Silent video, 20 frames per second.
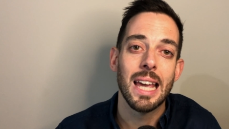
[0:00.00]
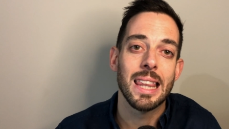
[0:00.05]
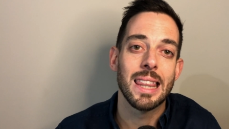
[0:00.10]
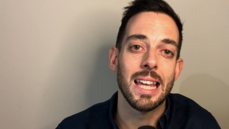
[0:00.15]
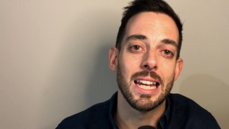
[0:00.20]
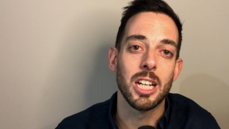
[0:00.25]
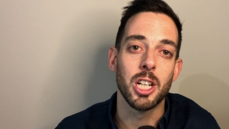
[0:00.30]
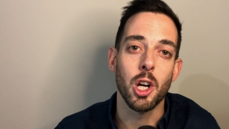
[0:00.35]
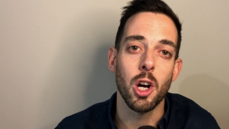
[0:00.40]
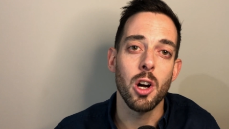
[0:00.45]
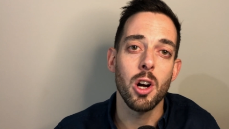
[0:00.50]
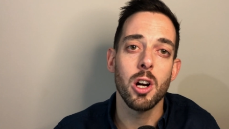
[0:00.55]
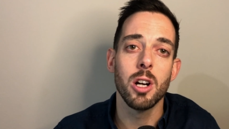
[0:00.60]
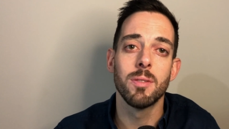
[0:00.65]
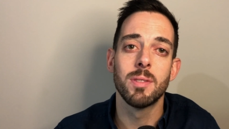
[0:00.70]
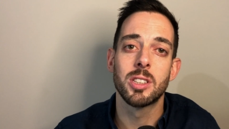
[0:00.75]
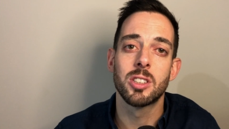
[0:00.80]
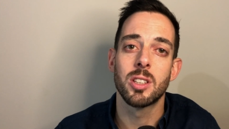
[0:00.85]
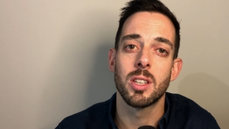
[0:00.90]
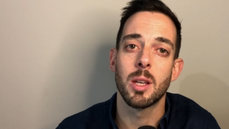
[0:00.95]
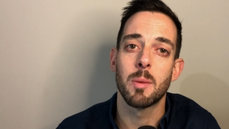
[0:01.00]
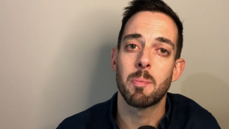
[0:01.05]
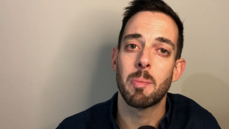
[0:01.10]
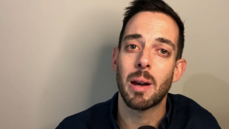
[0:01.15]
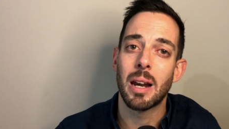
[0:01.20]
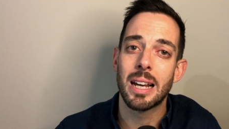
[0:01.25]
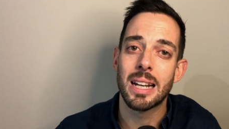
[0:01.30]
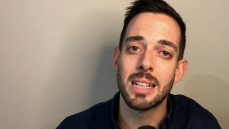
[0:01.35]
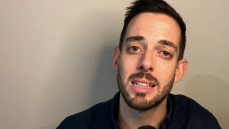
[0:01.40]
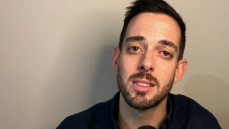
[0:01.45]
then go over to the
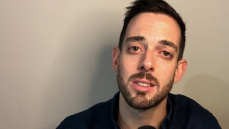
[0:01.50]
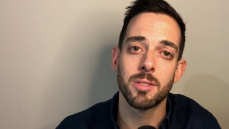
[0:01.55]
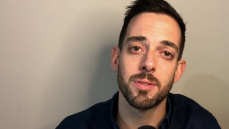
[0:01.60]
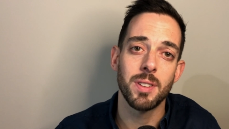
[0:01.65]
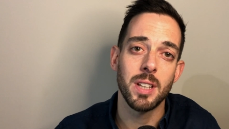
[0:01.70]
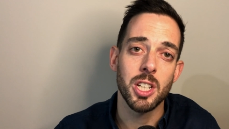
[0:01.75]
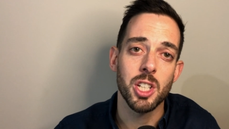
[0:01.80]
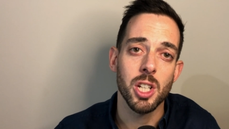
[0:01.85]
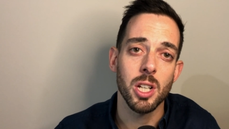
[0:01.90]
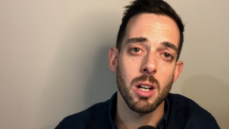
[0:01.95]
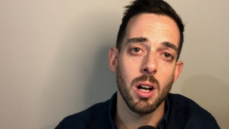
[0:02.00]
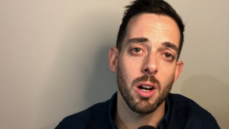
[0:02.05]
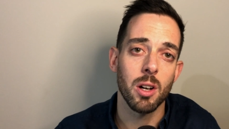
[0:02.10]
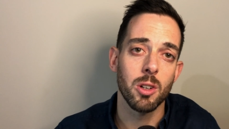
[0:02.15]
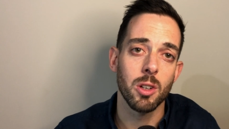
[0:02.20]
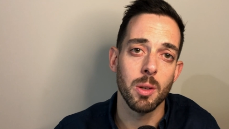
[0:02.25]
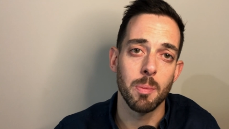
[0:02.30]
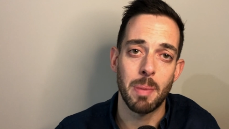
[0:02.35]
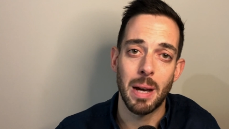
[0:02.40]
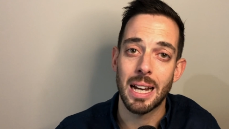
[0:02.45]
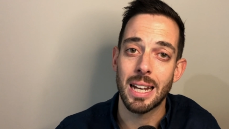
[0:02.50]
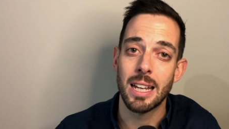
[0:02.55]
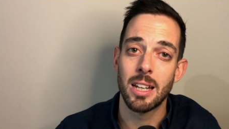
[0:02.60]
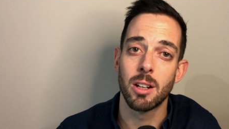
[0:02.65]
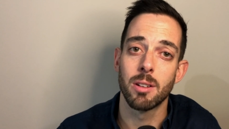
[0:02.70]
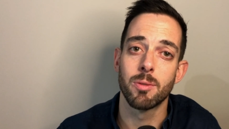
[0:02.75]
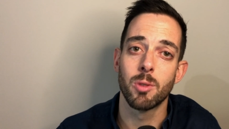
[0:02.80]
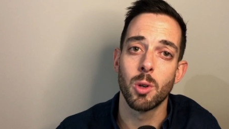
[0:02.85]
plugins feature on the back end of